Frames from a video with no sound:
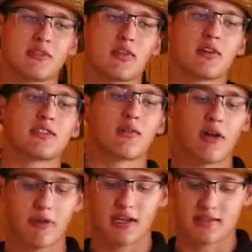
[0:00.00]
So there is a
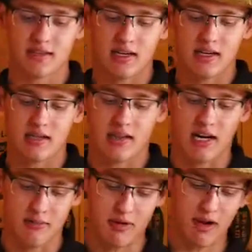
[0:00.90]
replicate study in
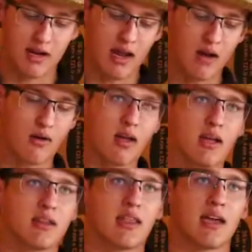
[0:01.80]
Laramie right now
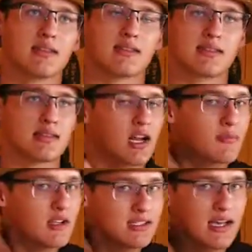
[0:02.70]
that's set
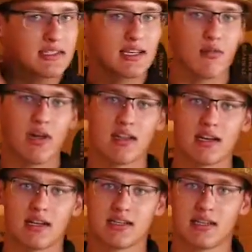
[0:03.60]
up the exact same way that
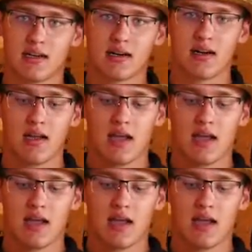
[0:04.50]
it is here.